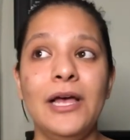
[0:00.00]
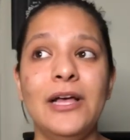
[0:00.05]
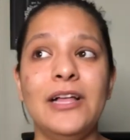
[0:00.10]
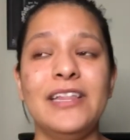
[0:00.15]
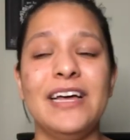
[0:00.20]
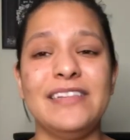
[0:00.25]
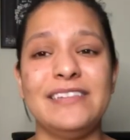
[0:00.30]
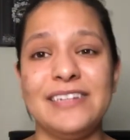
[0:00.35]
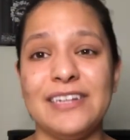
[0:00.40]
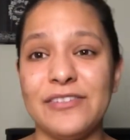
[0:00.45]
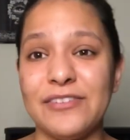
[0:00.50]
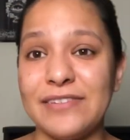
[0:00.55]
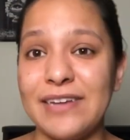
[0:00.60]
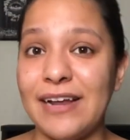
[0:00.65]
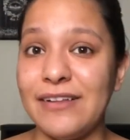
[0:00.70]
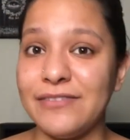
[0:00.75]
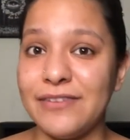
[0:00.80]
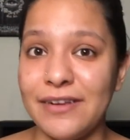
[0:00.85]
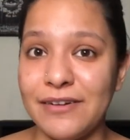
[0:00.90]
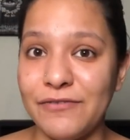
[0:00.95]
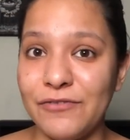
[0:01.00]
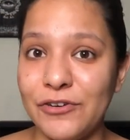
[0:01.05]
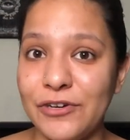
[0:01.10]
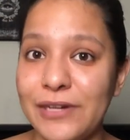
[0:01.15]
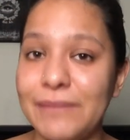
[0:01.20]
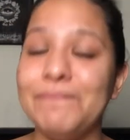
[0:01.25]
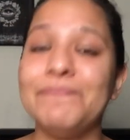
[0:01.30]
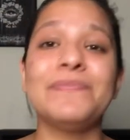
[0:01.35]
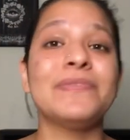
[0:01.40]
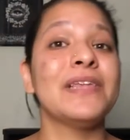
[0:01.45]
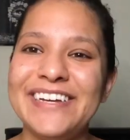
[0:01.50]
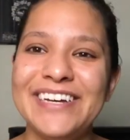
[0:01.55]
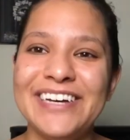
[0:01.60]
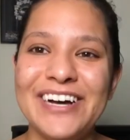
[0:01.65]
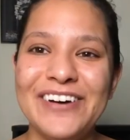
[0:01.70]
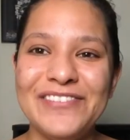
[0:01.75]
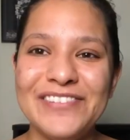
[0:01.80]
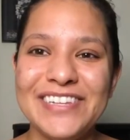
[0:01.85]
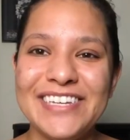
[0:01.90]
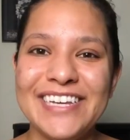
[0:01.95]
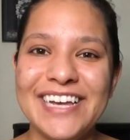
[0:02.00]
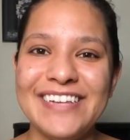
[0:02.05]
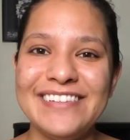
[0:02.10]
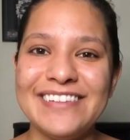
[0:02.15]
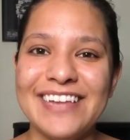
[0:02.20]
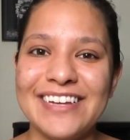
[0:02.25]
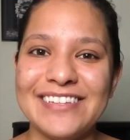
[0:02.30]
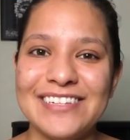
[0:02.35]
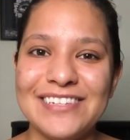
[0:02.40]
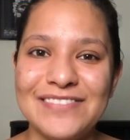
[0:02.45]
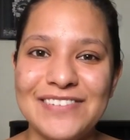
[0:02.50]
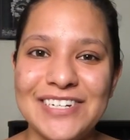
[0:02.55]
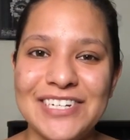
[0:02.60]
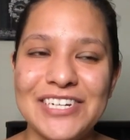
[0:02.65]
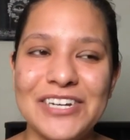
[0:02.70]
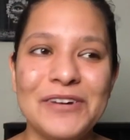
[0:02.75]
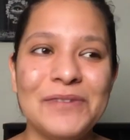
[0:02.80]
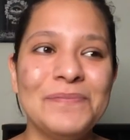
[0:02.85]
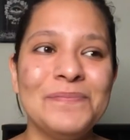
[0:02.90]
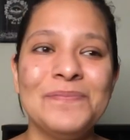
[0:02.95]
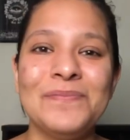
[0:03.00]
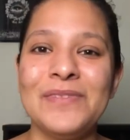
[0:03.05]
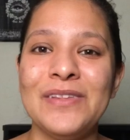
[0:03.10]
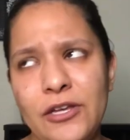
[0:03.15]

That's another downside for it. Hopefully you guys like this video.